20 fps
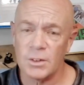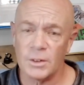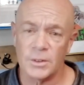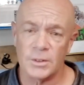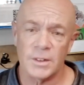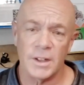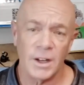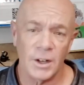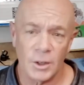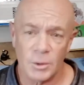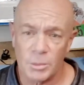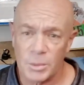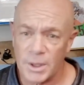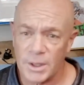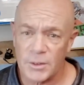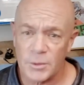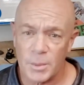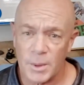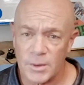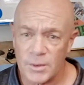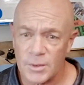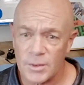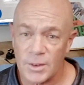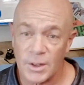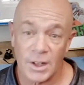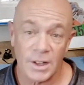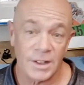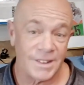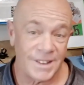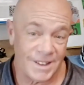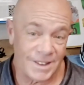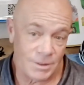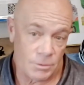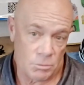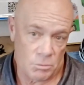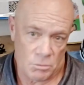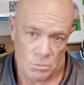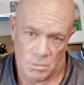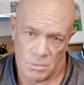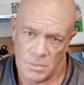things aren't terribly expensive.
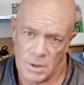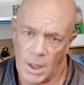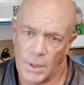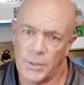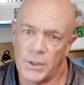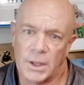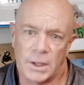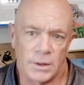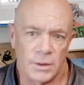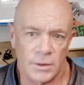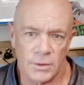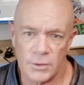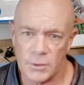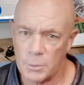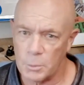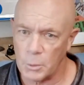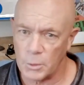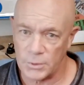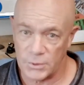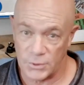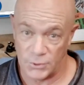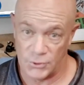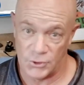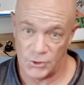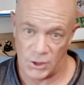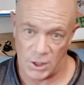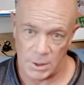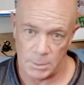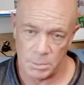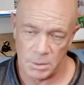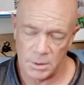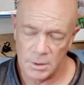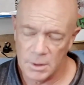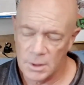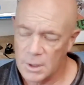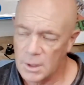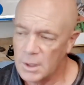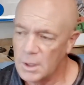Nothing in this sport's cheap.